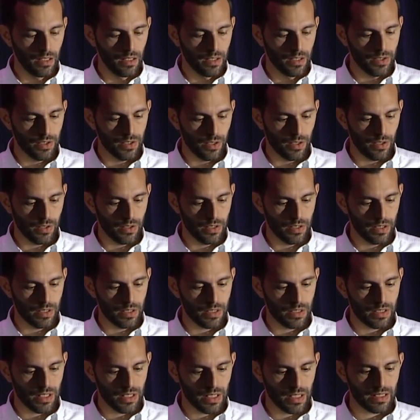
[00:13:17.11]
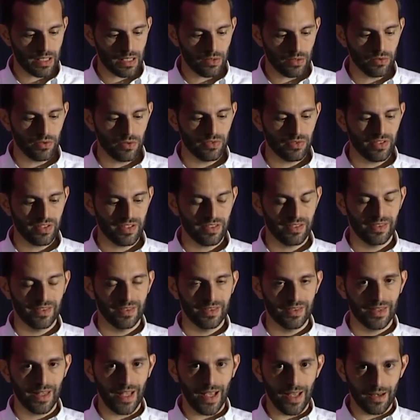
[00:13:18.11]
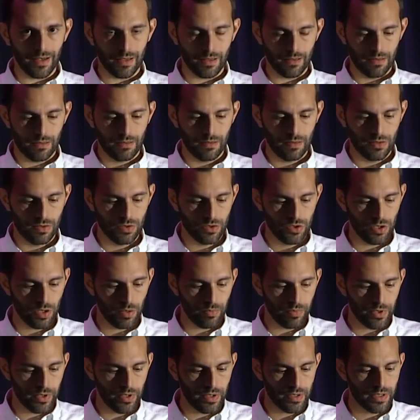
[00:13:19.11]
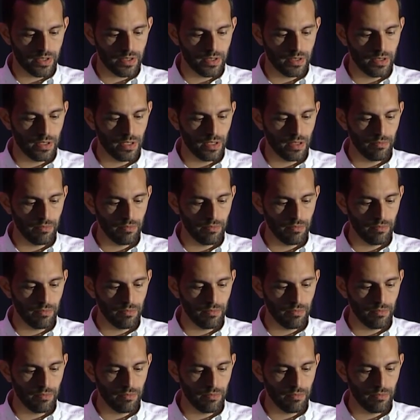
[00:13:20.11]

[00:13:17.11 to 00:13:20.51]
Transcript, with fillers: So six out of 10 shoppers